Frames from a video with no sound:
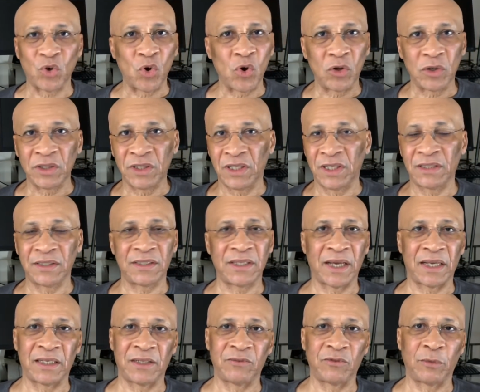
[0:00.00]
all the
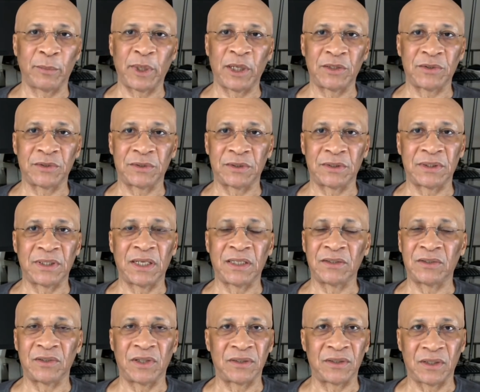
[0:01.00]
inside information, and there
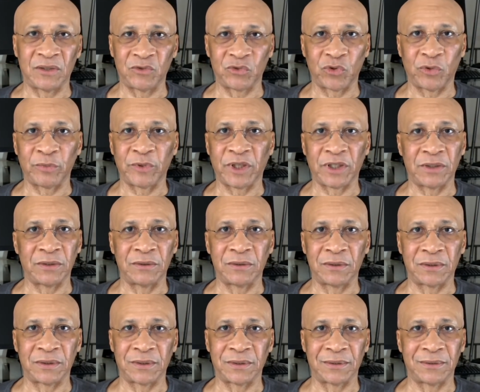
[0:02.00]
is nothing Trump can do
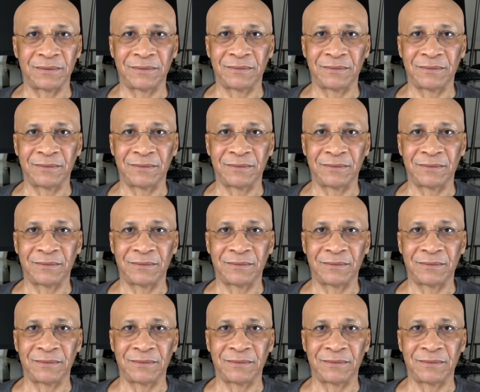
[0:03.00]
to her.